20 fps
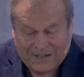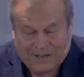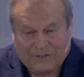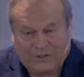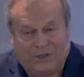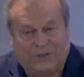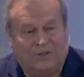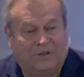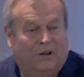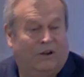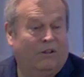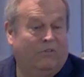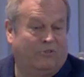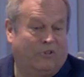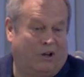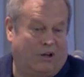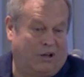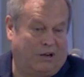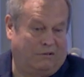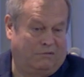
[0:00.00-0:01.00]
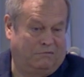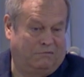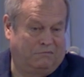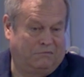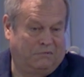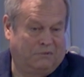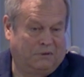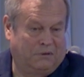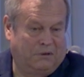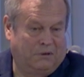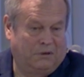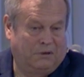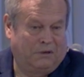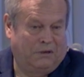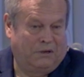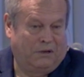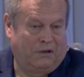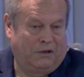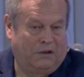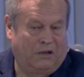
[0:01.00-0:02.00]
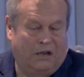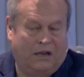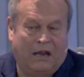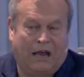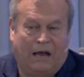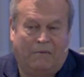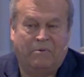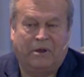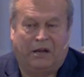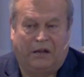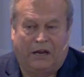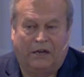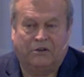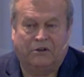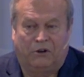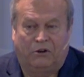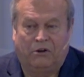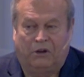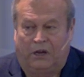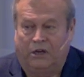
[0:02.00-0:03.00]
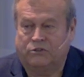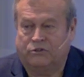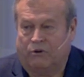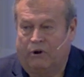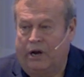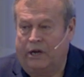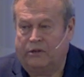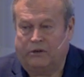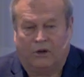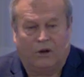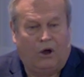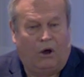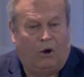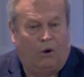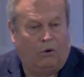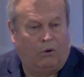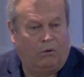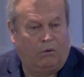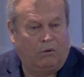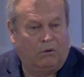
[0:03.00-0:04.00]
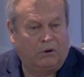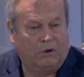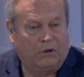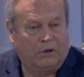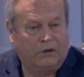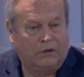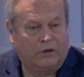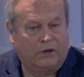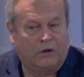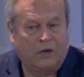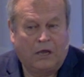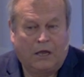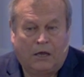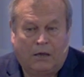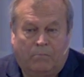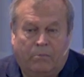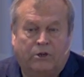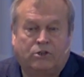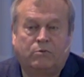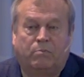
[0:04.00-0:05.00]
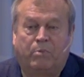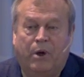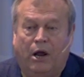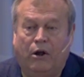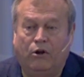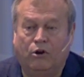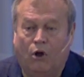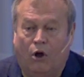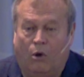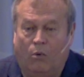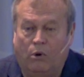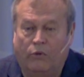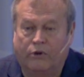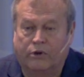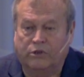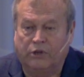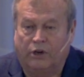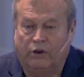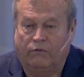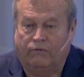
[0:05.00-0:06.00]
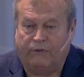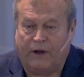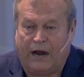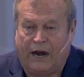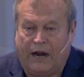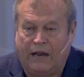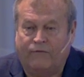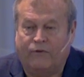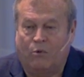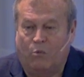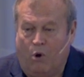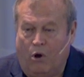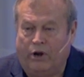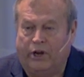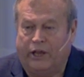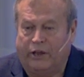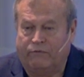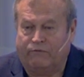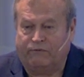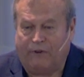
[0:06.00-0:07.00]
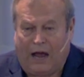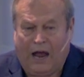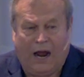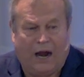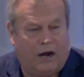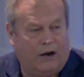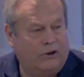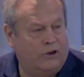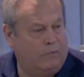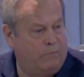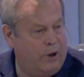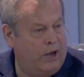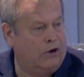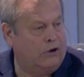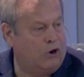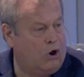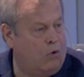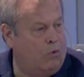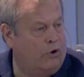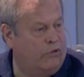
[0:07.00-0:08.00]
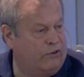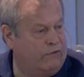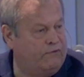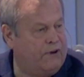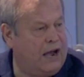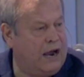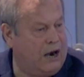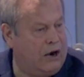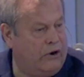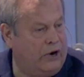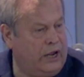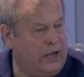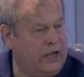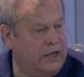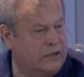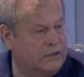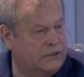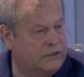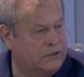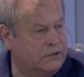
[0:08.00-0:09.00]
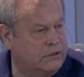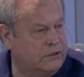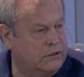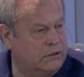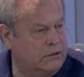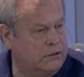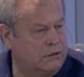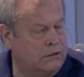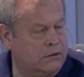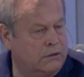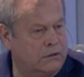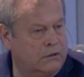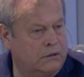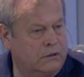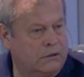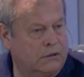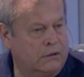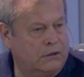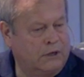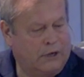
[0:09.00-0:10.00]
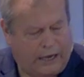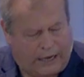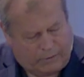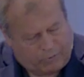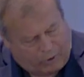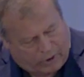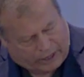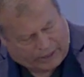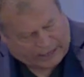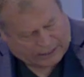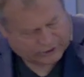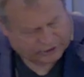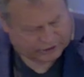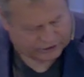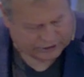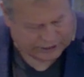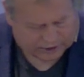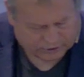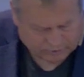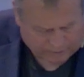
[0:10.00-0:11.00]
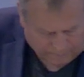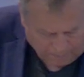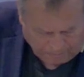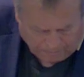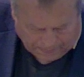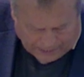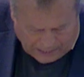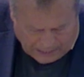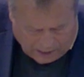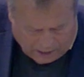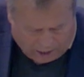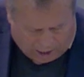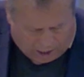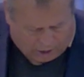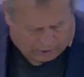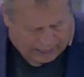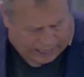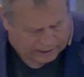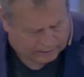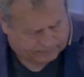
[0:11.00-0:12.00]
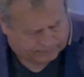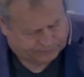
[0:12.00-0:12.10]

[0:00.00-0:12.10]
Just a little thought. It's great to go. But you better go where there's a little fire. If you want to get fire, you better go where the fire is. That's just extra. All right.